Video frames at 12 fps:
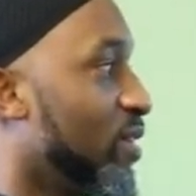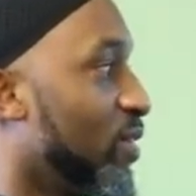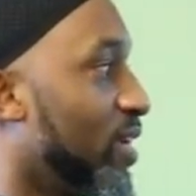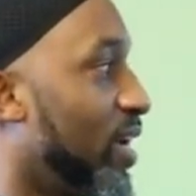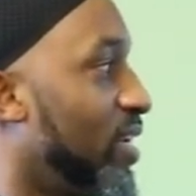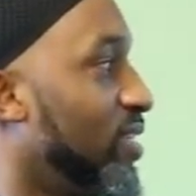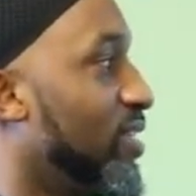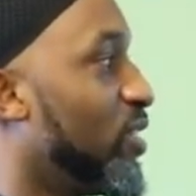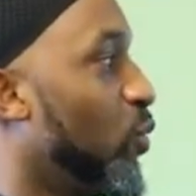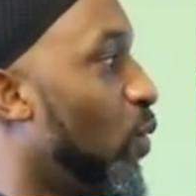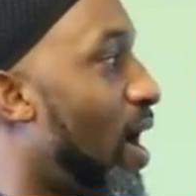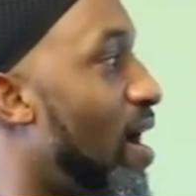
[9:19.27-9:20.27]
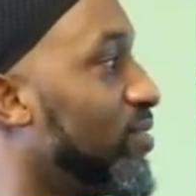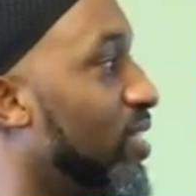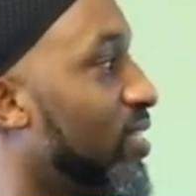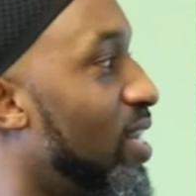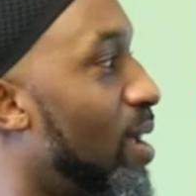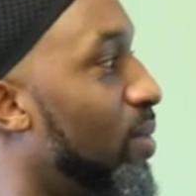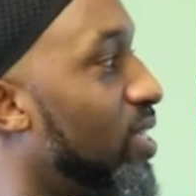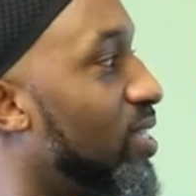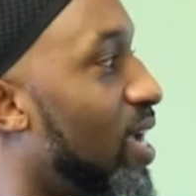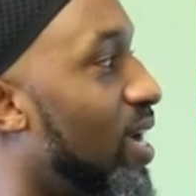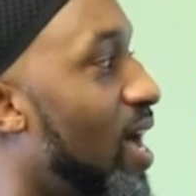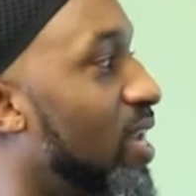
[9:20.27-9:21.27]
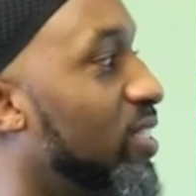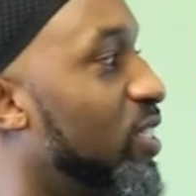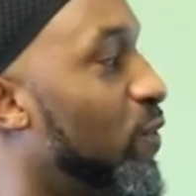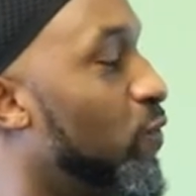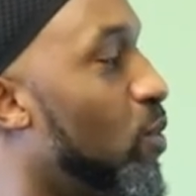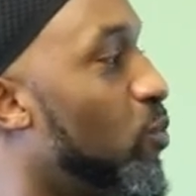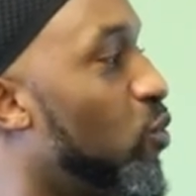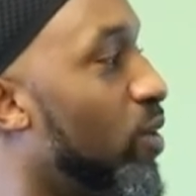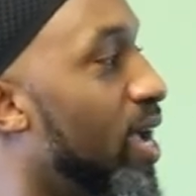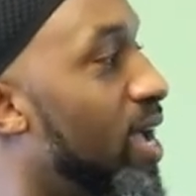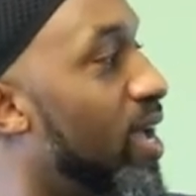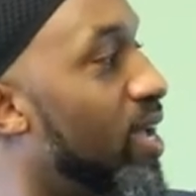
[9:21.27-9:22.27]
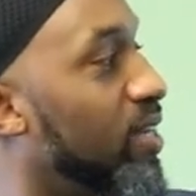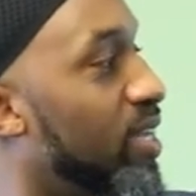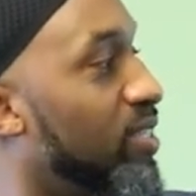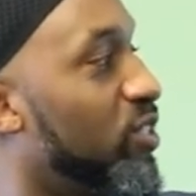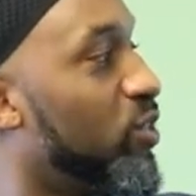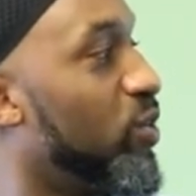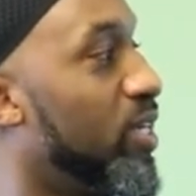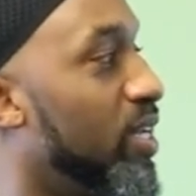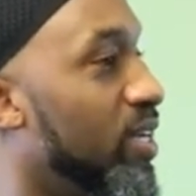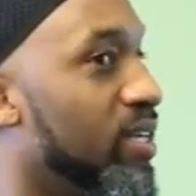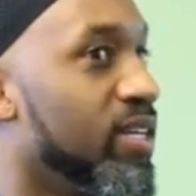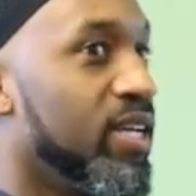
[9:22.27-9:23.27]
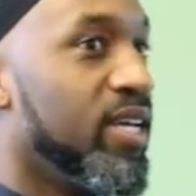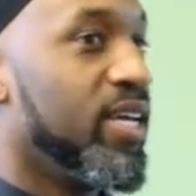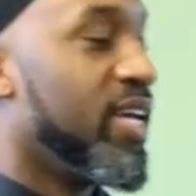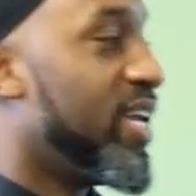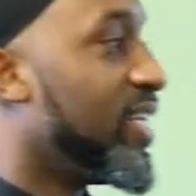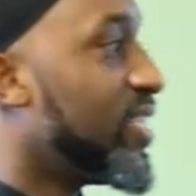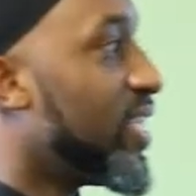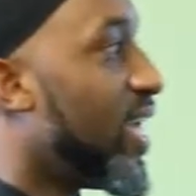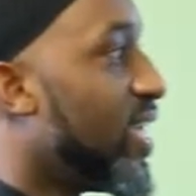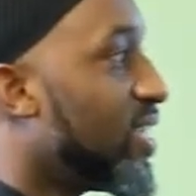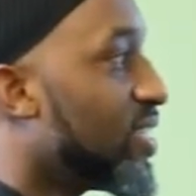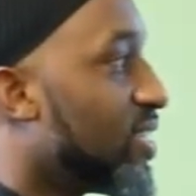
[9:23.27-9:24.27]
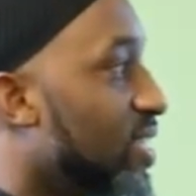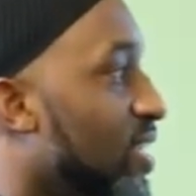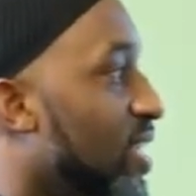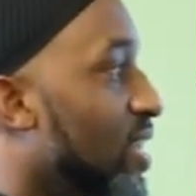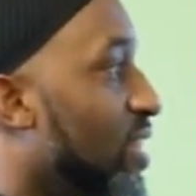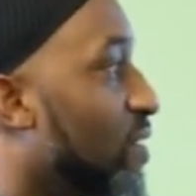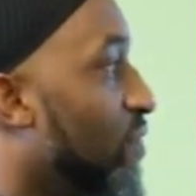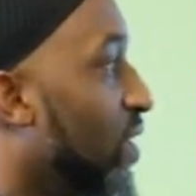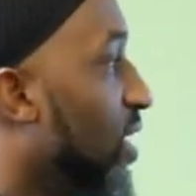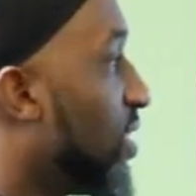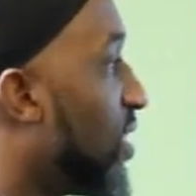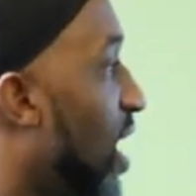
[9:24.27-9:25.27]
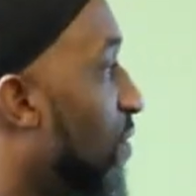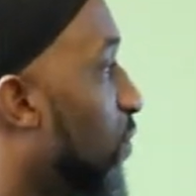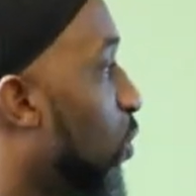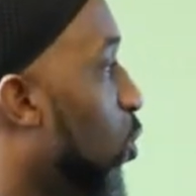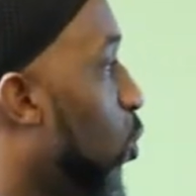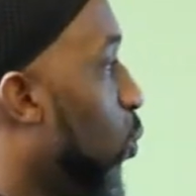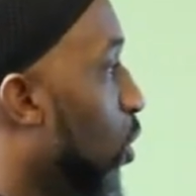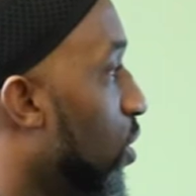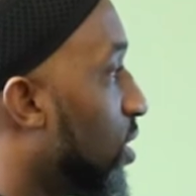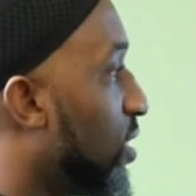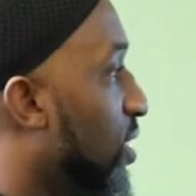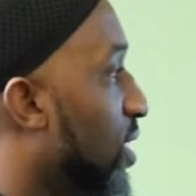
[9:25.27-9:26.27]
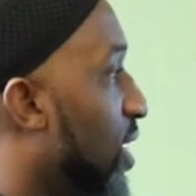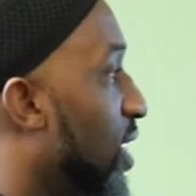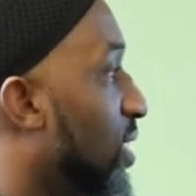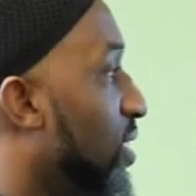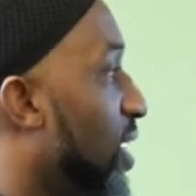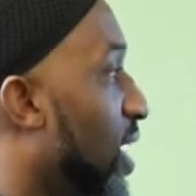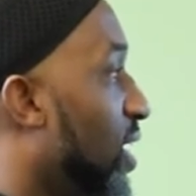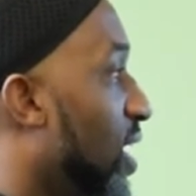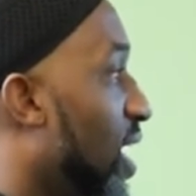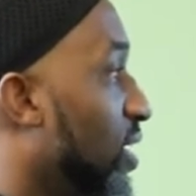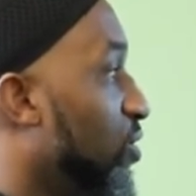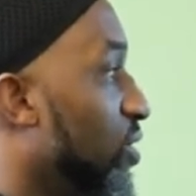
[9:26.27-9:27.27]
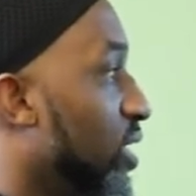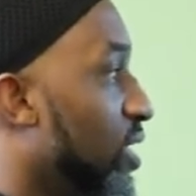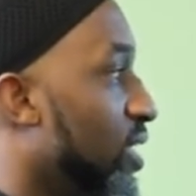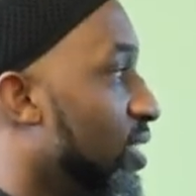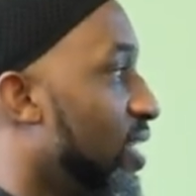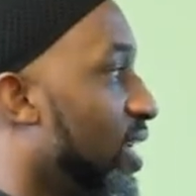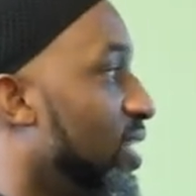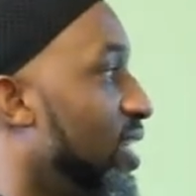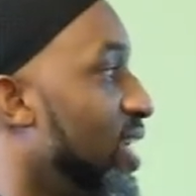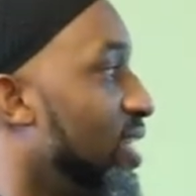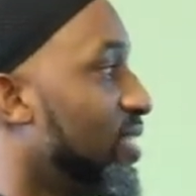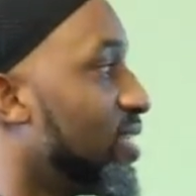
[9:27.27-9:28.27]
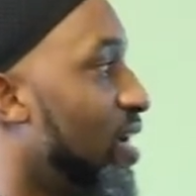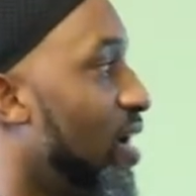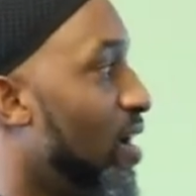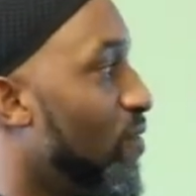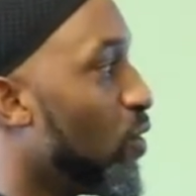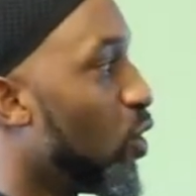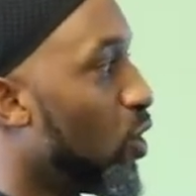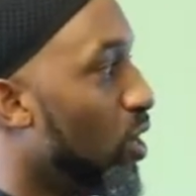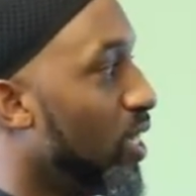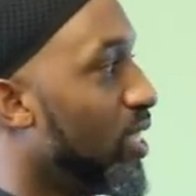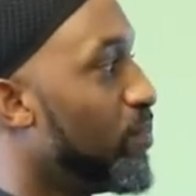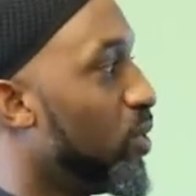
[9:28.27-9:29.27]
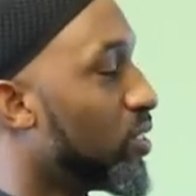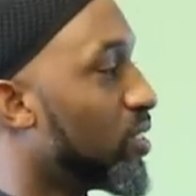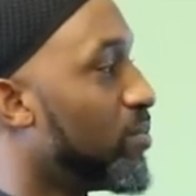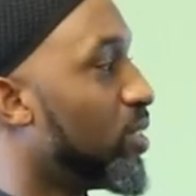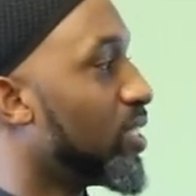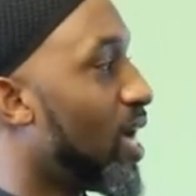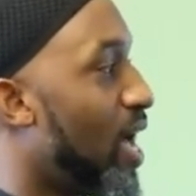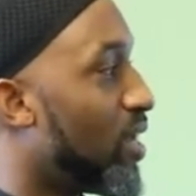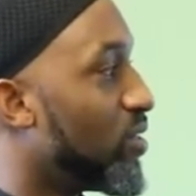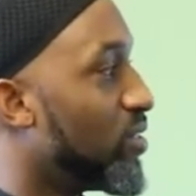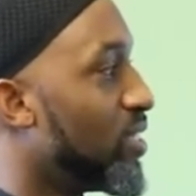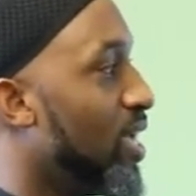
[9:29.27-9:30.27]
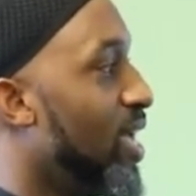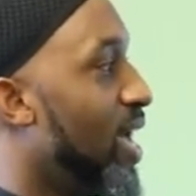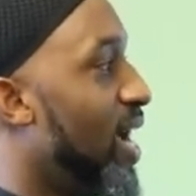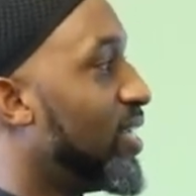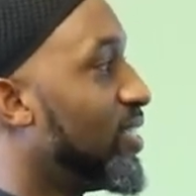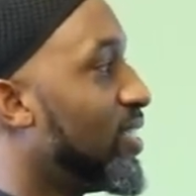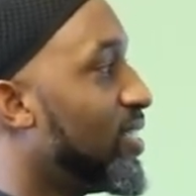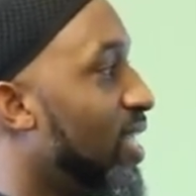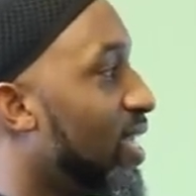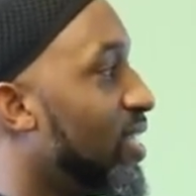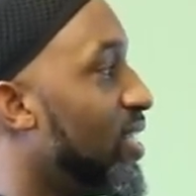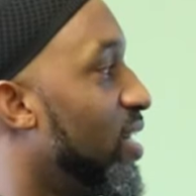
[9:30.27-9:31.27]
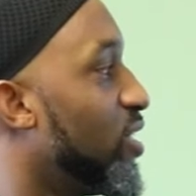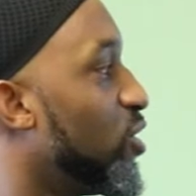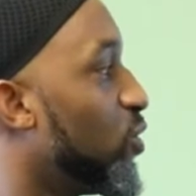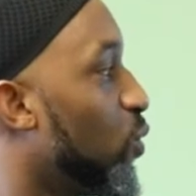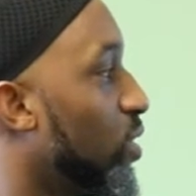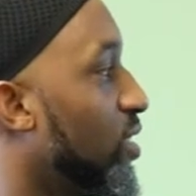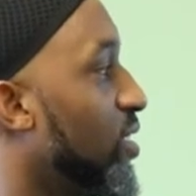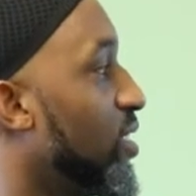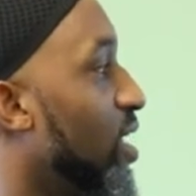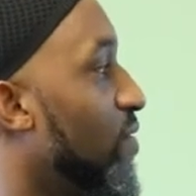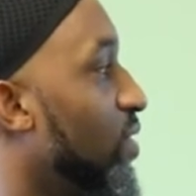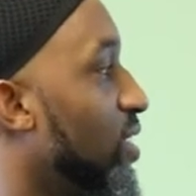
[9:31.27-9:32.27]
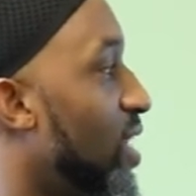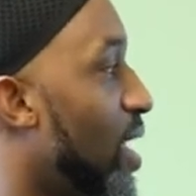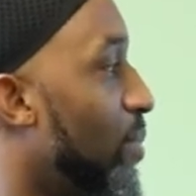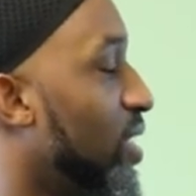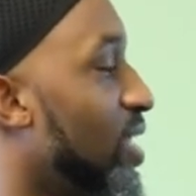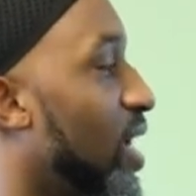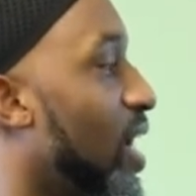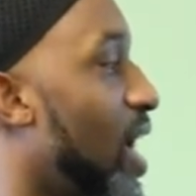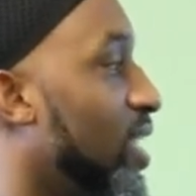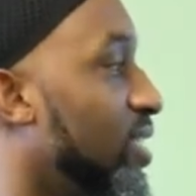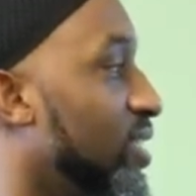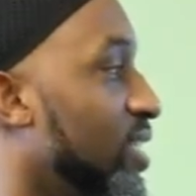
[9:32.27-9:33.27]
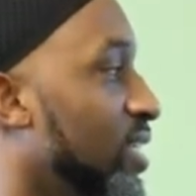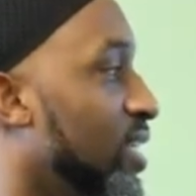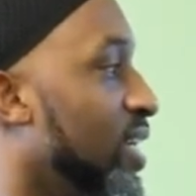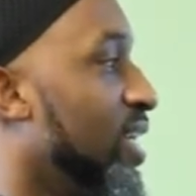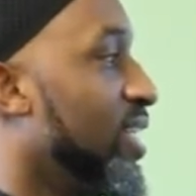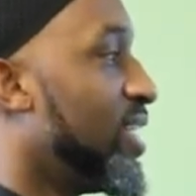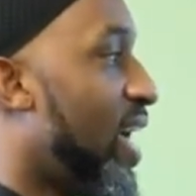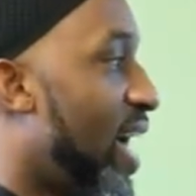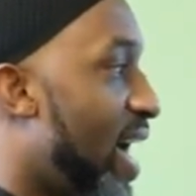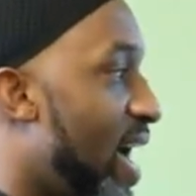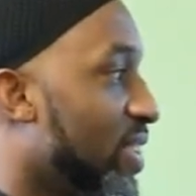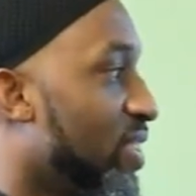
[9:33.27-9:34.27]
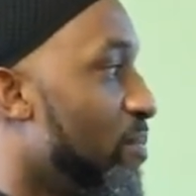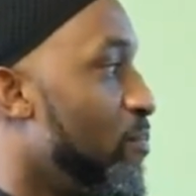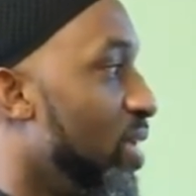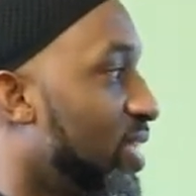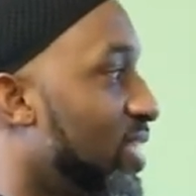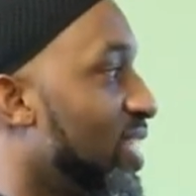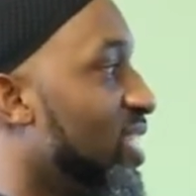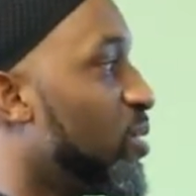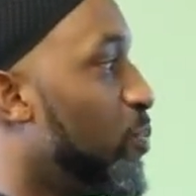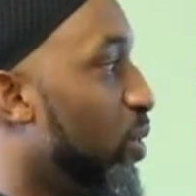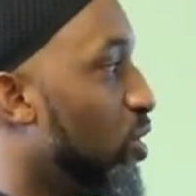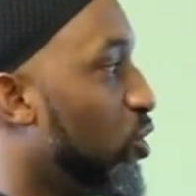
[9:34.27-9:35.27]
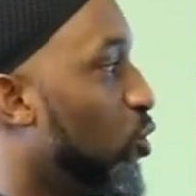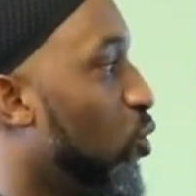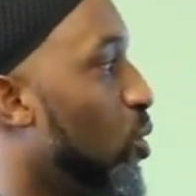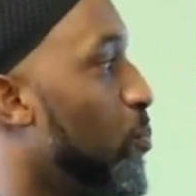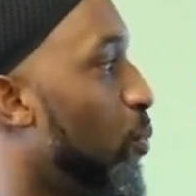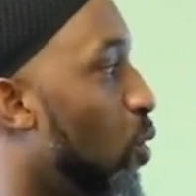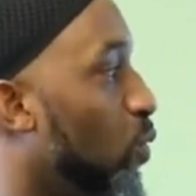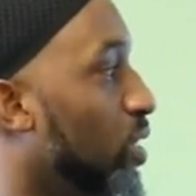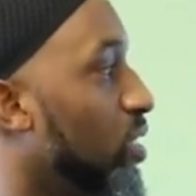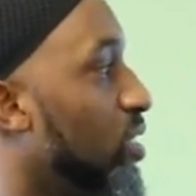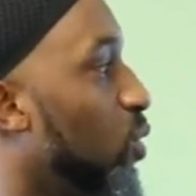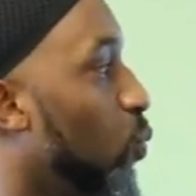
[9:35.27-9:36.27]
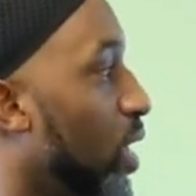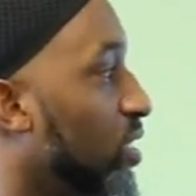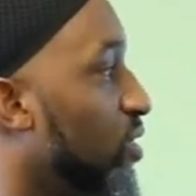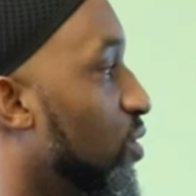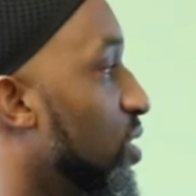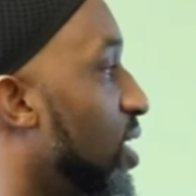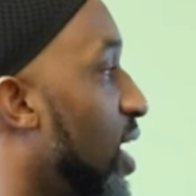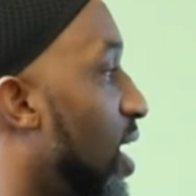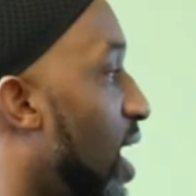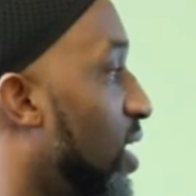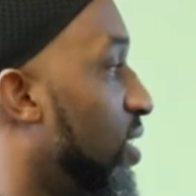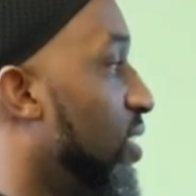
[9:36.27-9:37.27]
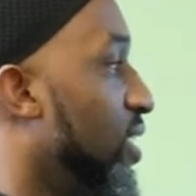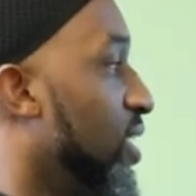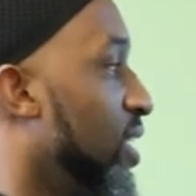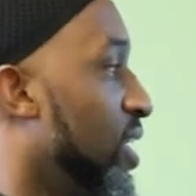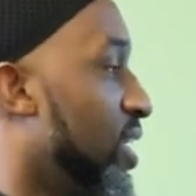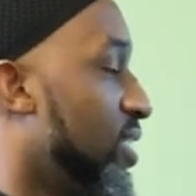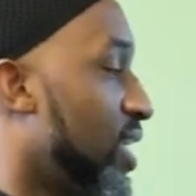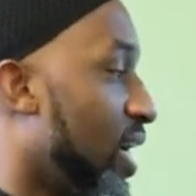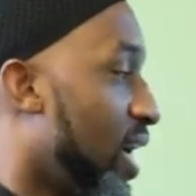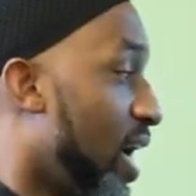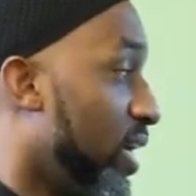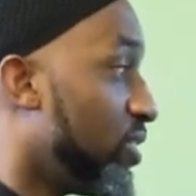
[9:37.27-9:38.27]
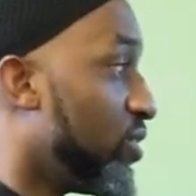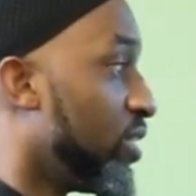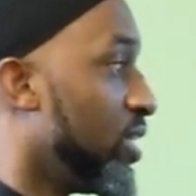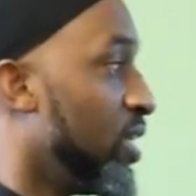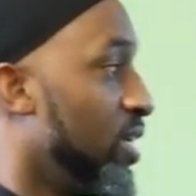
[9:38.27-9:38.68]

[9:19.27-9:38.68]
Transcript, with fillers: okay, derives Islamic psychology from Quran and Sunnah and takes the philosophical works and psychiatric techniques of early Muslim scholars as the secondary sources of Islamic psychology to add the missing spiritual component to Western psychology and psychiatry.